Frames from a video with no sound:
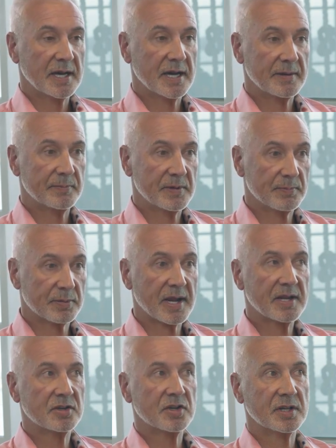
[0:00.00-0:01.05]
the
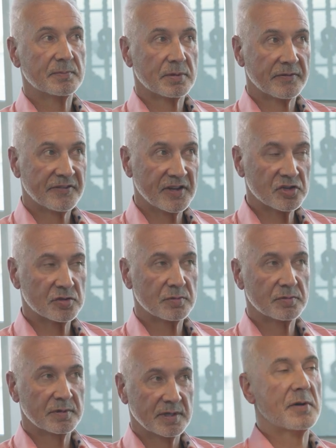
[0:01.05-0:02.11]
branding,
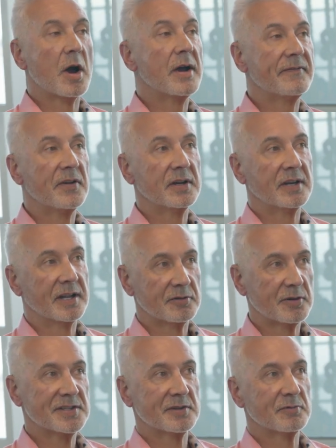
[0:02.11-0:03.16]
professional. I find
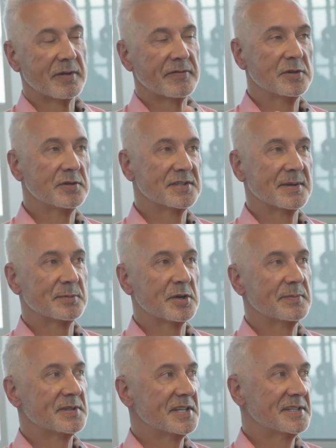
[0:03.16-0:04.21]
increasing revenue
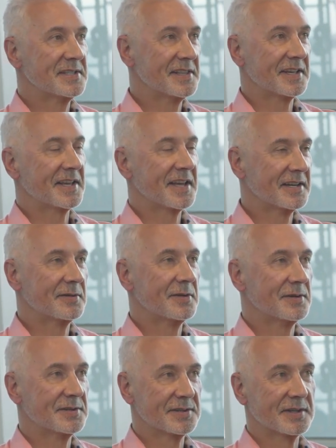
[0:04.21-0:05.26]
sometimes easier than cutting
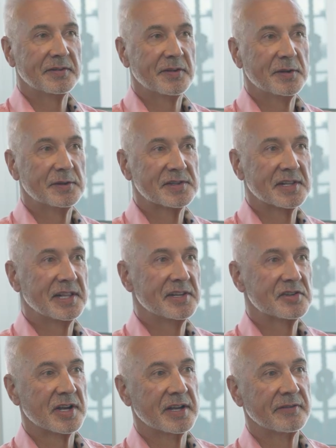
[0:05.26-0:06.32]
costs. You've heard this
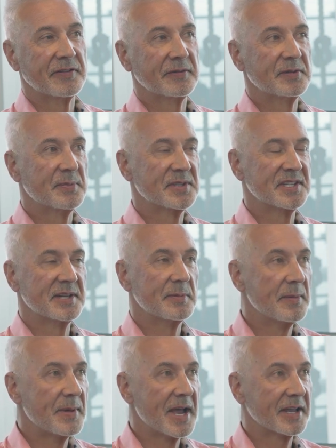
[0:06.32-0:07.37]
cliche, 50% of
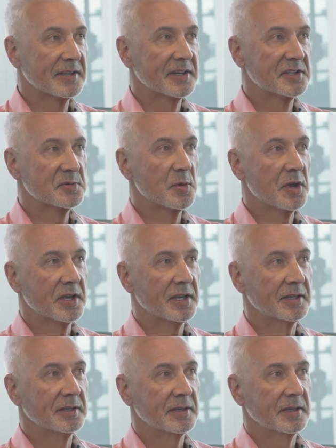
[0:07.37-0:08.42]
my marketing's
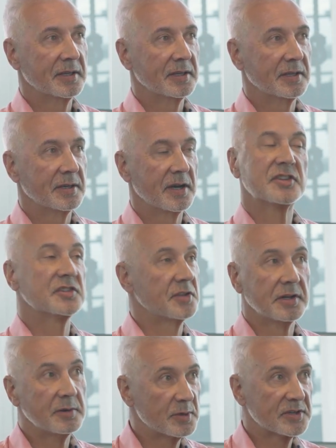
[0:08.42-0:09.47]
working. I just
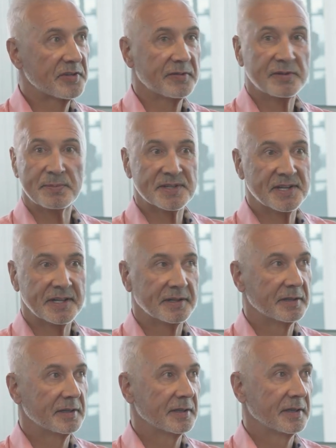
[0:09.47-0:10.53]
don't know which
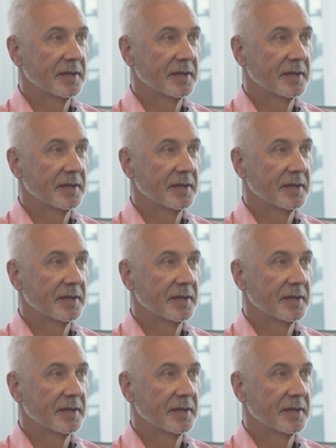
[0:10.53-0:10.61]
50%.